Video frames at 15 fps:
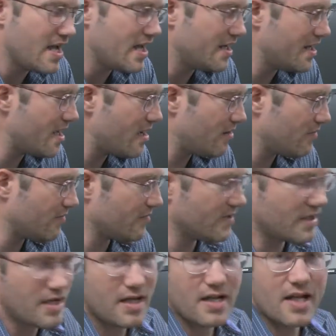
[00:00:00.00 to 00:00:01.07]
Now,
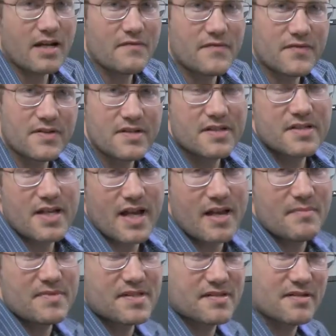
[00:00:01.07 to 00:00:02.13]
a lot of
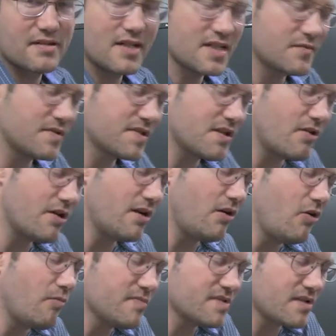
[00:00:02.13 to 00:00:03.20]
times, as we saw in
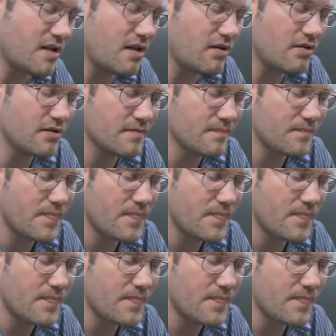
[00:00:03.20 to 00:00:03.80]
Ohm's law,